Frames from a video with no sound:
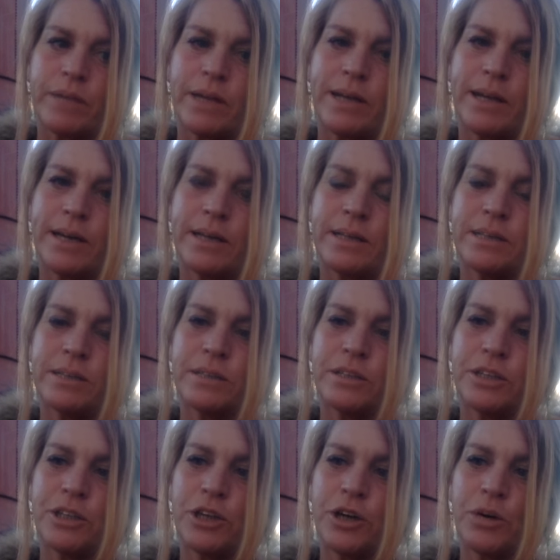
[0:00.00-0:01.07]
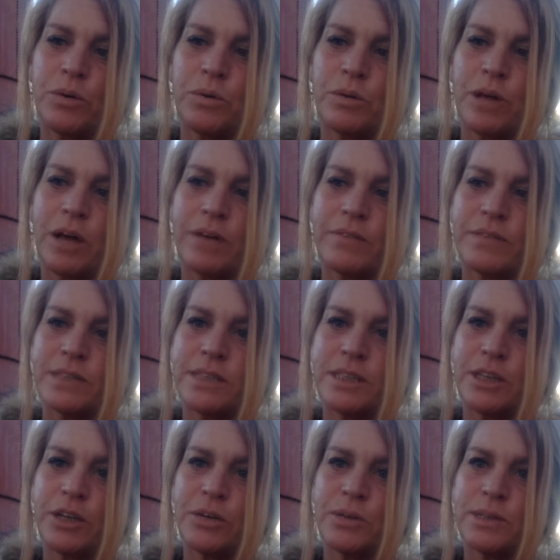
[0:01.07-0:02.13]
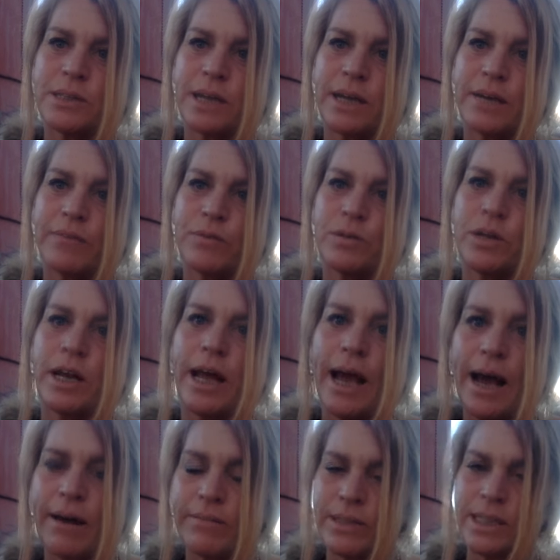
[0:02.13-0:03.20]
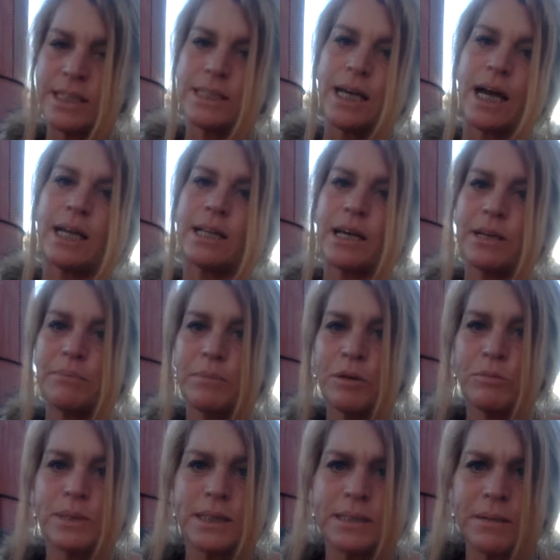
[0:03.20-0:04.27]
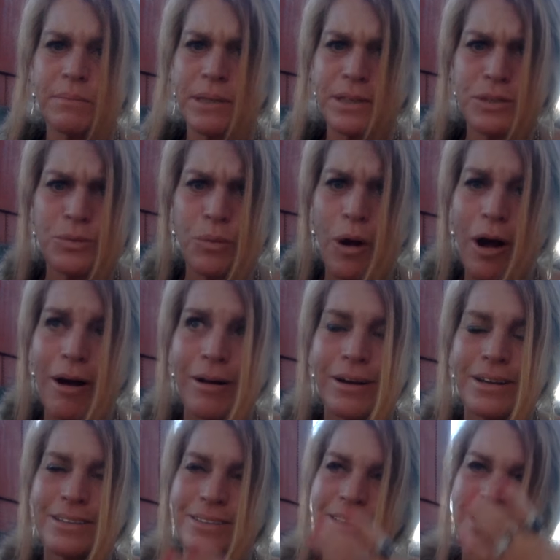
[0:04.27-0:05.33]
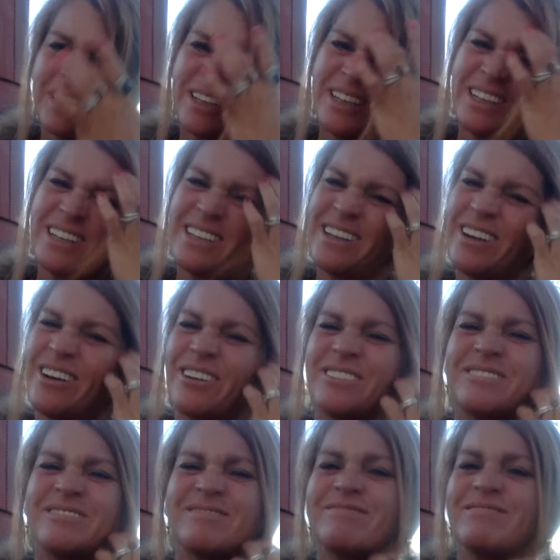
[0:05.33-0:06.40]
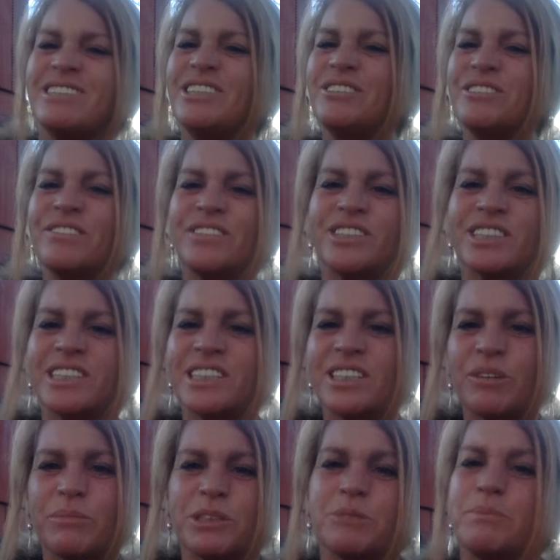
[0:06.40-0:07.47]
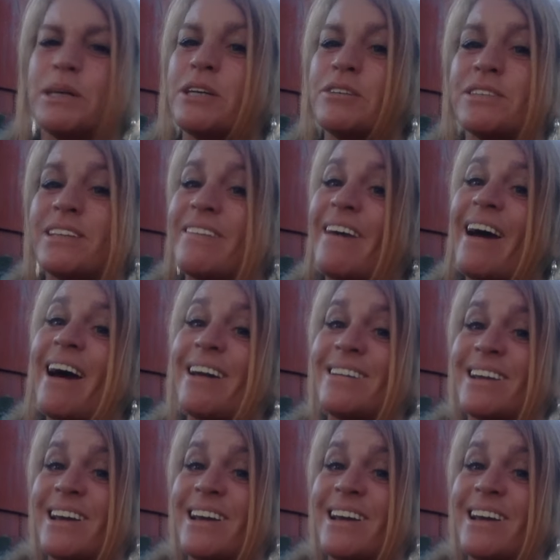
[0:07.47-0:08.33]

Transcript: And, you know, a lot of us, you know, it's like if we're not having these highlighted moments, something's wrong. Oh, the universe is so much bigger than that.